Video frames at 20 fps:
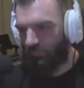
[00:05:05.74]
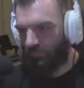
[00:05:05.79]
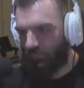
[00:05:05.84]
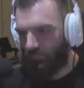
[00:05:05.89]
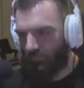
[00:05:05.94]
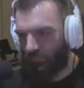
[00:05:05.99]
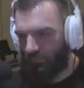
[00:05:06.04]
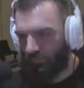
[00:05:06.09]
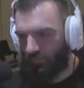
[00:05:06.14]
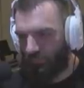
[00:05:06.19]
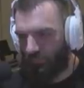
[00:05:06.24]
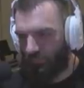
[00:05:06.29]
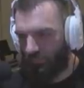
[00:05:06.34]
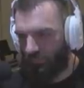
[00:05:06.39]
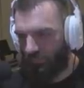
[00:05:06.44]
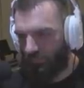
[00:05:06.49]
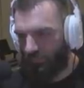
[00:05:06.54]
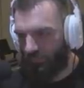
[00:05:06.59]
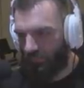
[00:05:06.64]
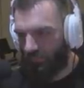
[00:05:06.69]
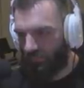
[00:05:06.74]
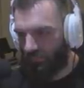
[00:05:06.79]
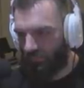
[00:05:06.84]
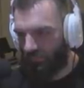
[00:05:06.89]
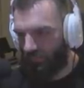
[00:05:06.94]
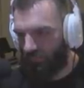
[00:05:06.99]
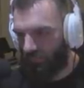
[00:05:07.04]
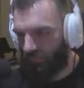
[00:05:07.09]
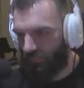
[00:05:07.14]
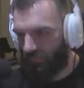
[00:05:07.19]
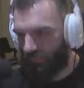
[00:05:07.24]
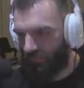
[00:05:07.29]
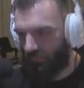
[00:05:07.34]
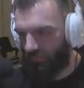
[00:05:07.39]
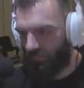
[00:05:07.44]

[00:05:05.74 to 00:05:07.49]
Nobody speaks.